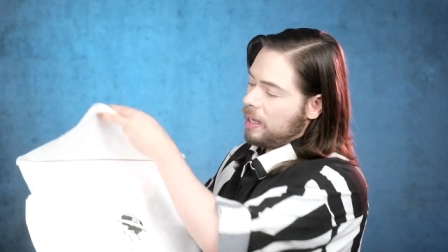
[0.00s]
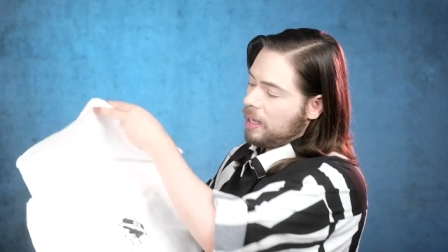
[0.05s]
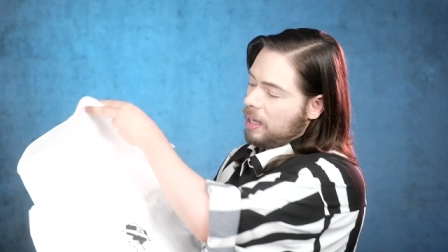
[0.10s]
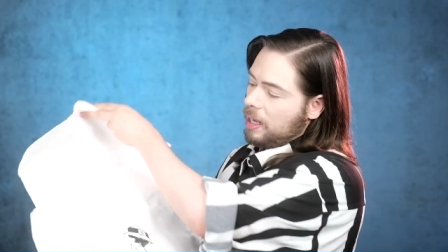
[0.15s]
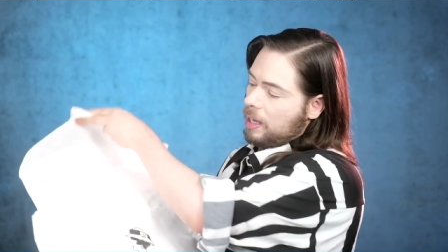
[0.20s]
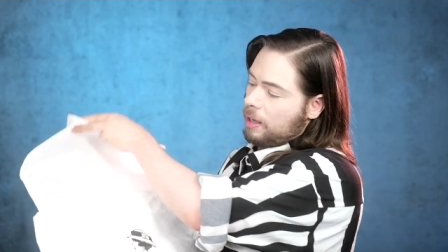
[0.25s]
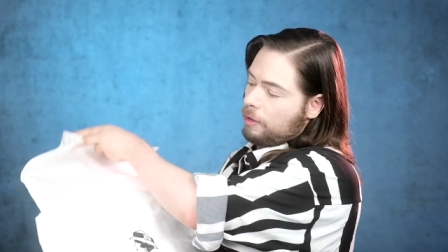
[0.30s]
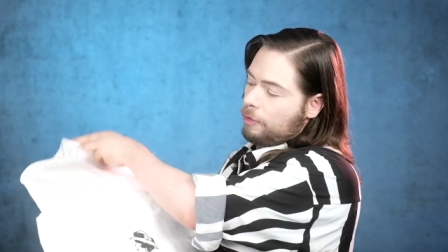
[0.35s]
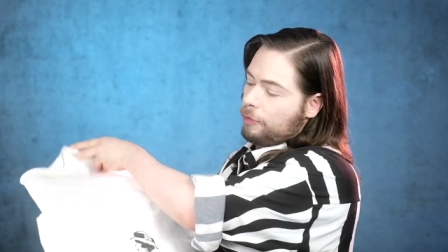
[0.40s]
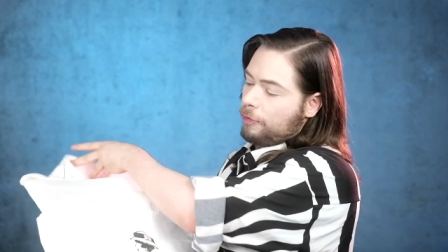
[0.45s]

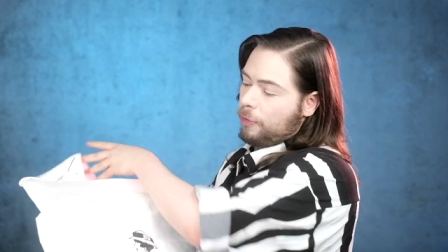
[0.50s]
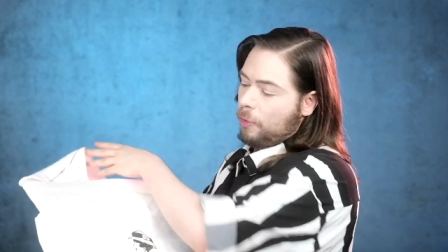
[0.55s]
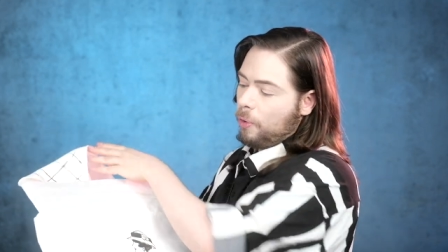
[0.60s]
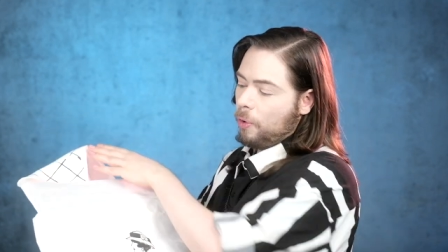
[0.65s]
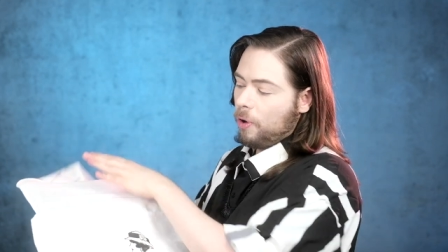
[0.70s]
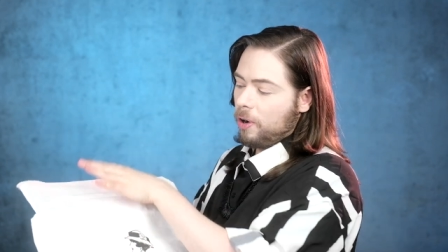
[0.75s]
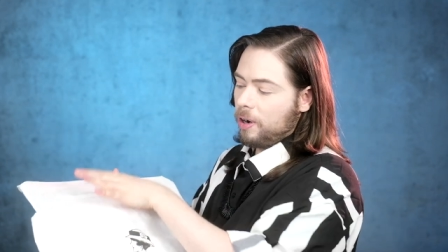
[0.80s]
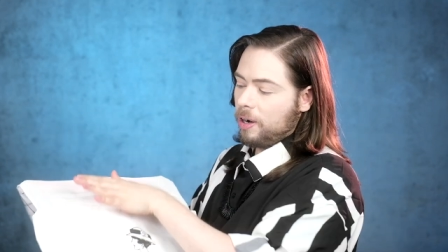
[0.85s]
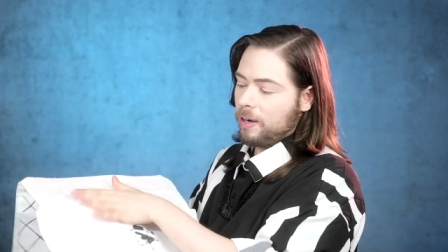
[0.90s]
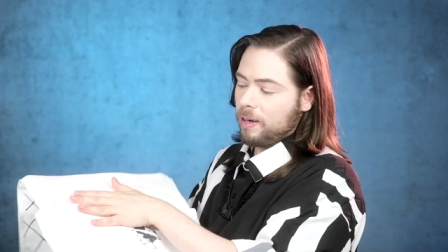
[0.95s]
uh,
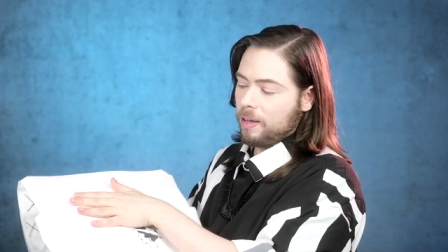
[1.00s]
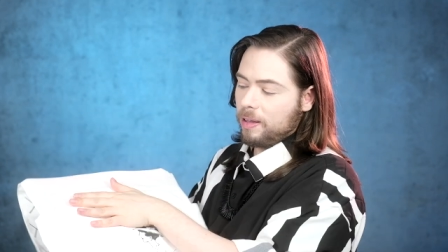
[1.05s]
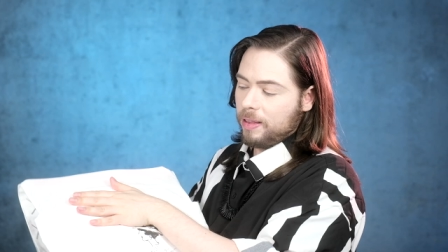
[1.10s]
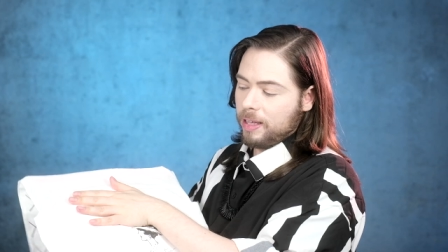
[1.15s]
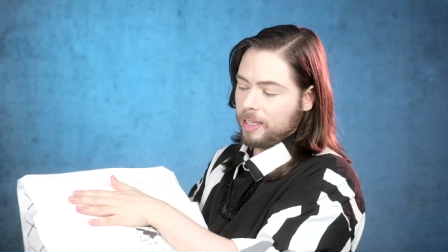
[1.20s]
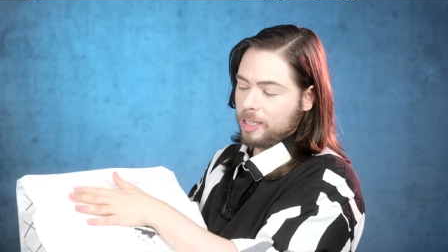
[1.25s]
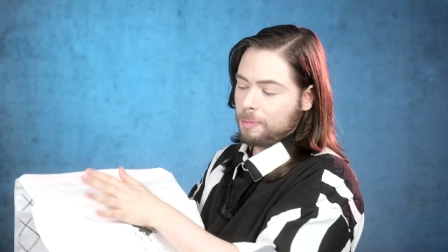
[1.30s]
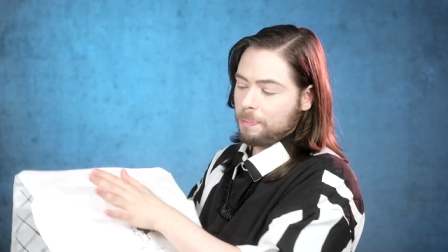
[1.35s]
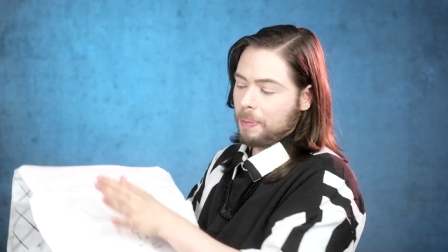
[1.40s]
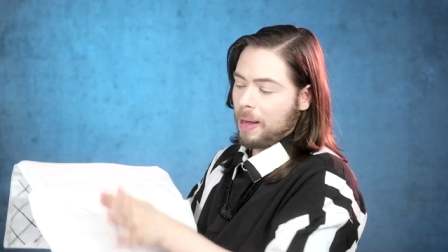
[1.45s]
for
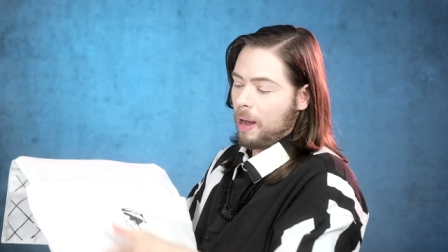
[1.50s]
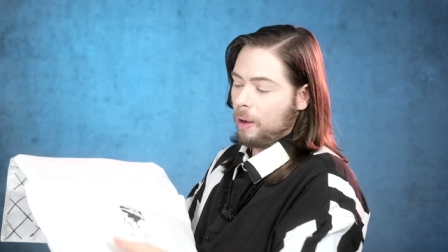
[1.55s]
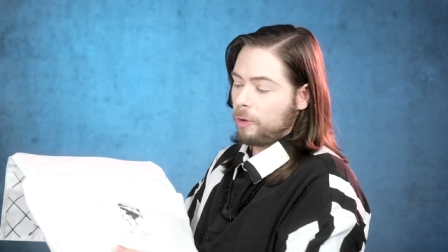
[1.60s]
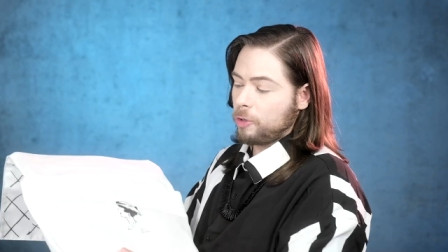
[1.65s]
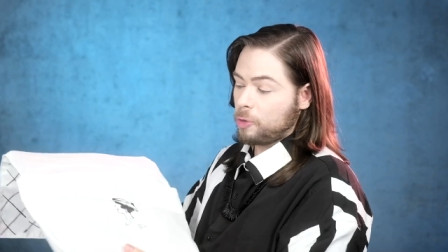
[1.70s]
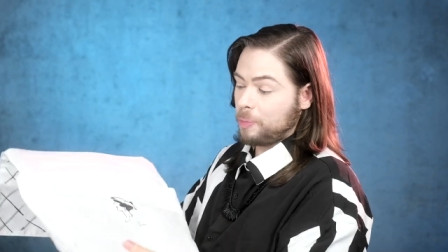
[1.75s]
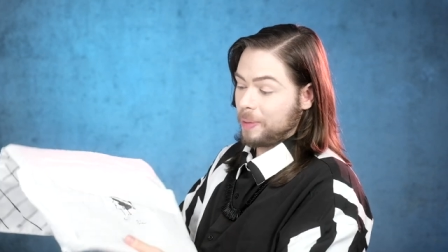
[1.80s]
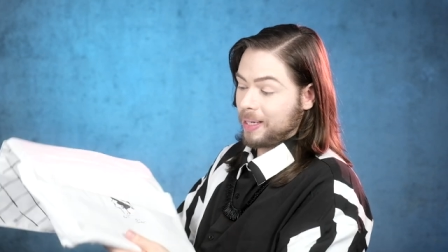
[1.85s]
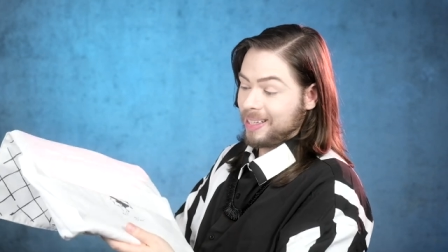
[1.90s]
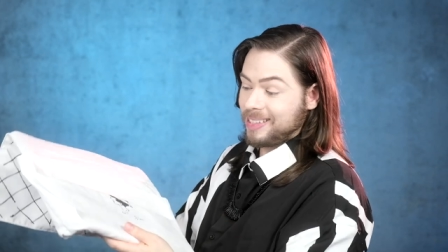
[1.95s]
this
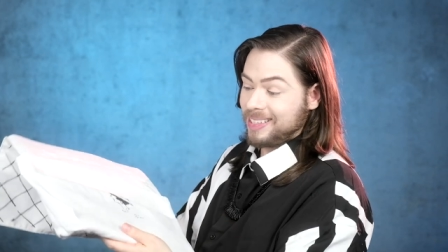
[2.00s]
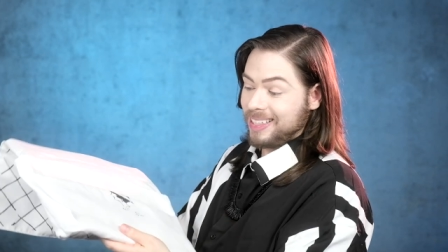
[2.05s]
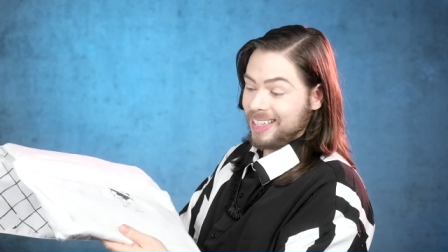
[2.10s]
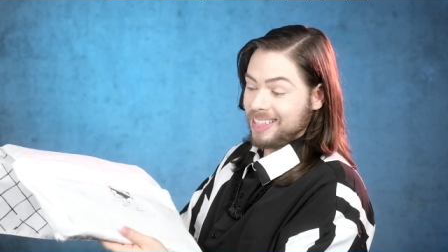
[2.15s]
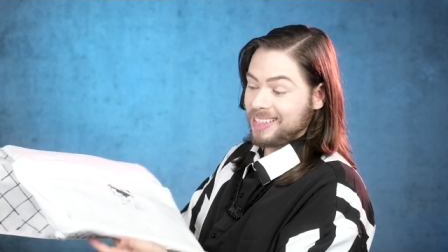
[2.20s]
pouch because it